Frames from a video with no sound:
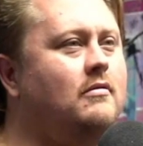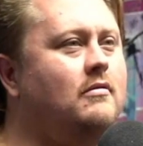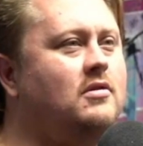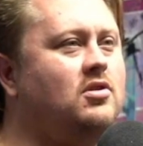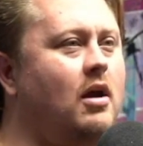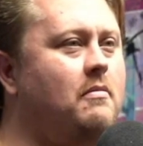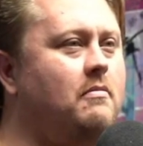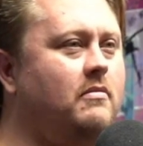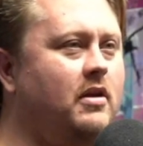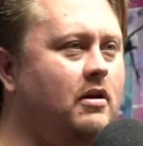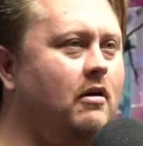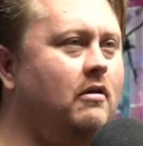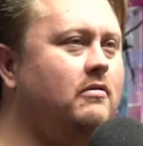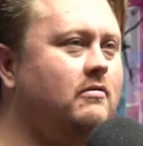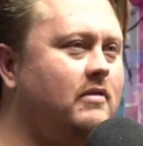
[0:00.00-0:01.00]
So I'm,
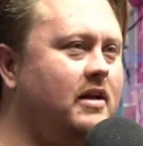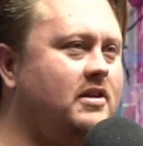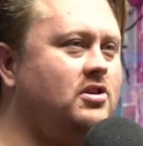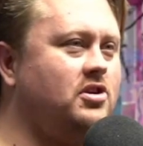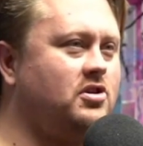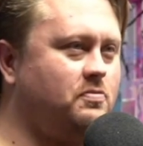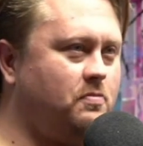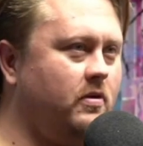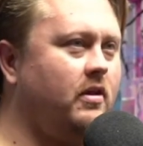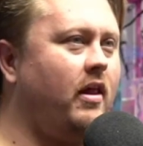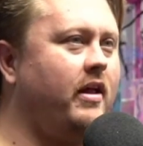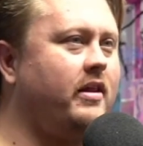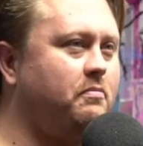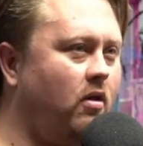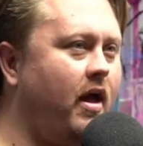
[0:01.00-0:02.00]
that's just
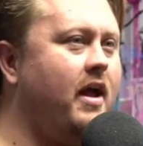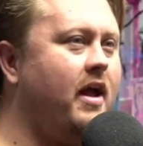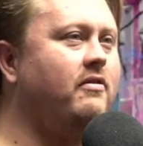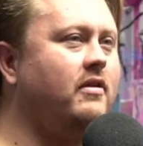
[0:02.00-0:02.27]
playing the